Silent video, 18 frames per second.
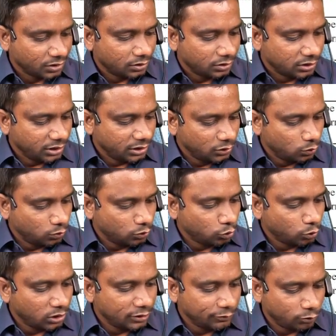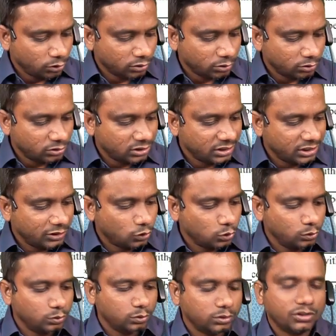Into 24,000
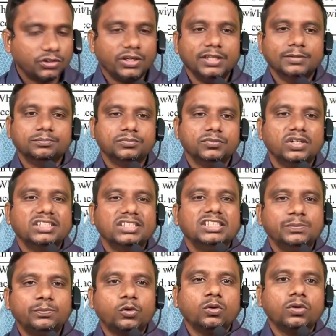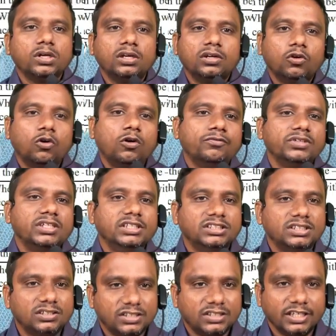into 3, reciprocal of his
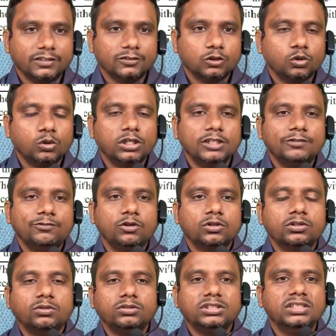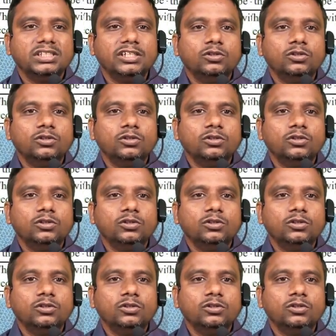share. 24,000 into